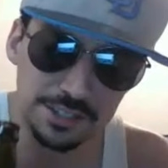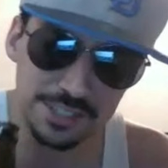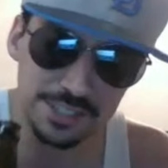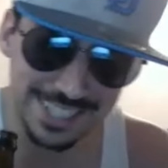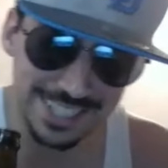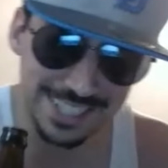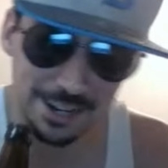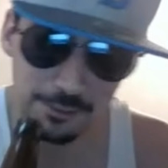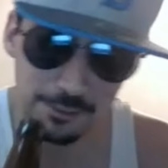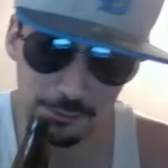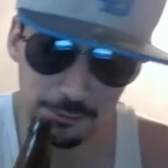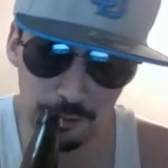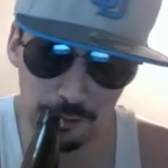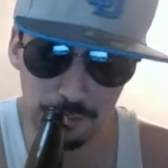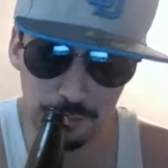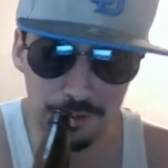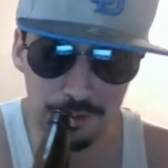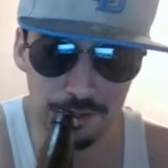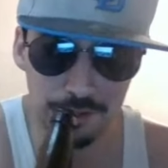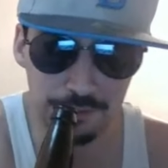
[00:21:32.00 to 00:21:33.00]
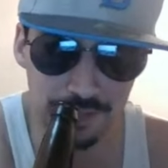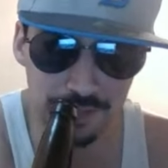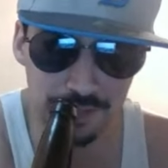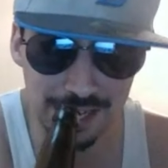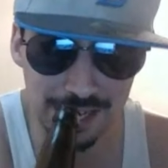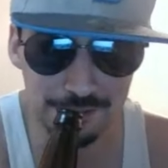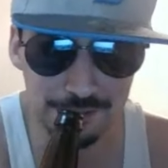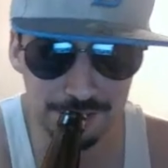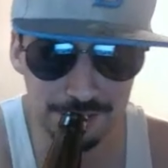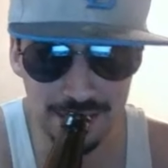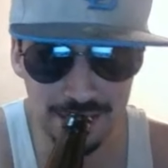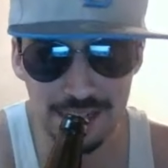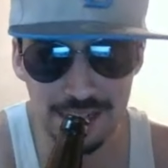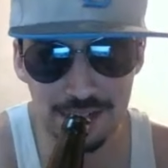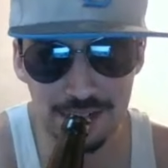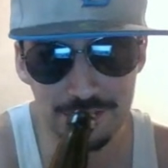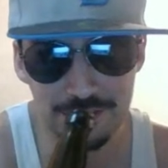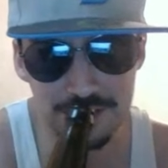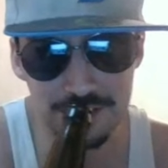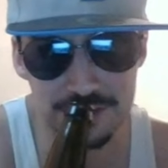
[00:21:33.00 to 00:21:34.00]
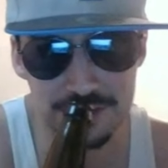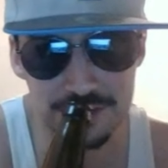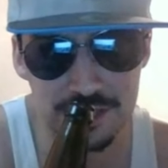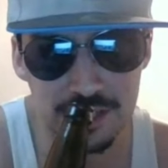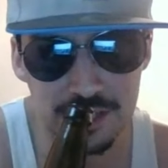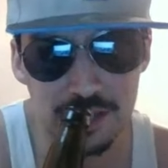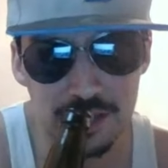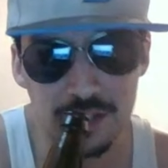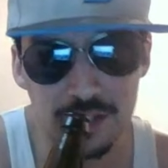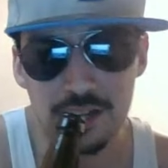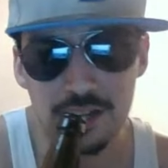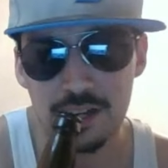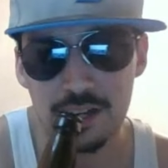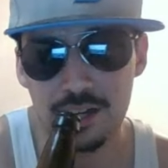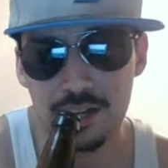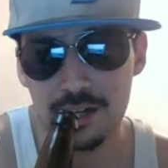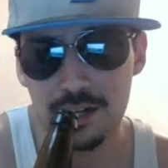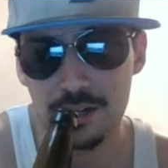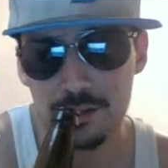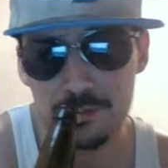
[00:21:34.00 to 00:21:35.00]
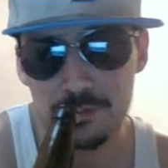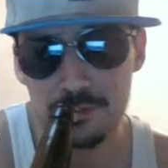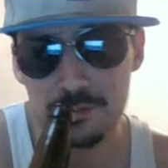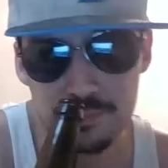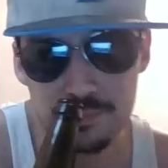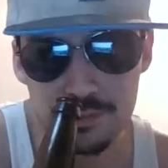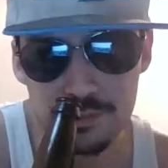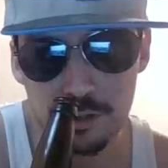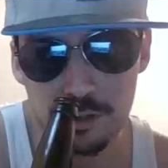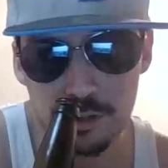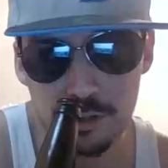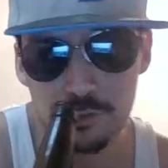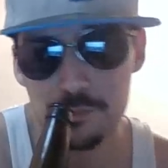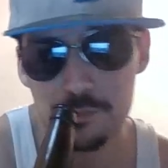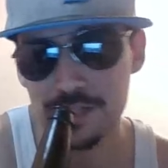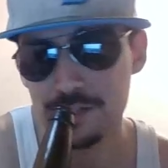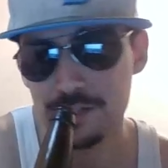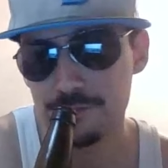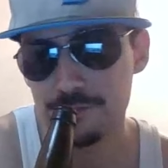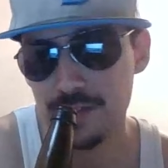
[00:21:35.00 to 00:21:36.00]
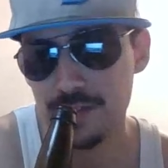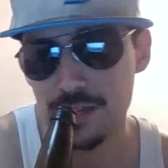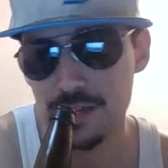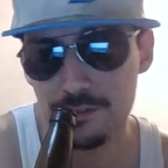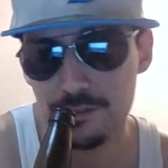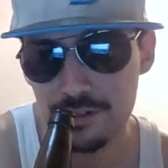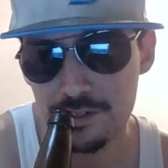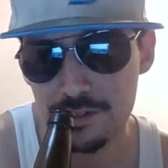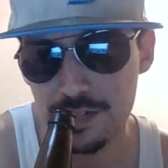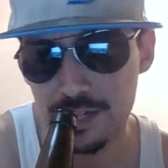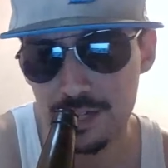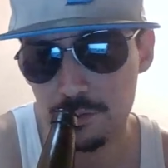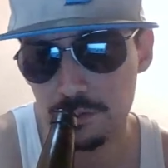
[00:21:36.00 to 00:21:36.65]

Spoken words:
is set at 1.5 rounds. Over being favored at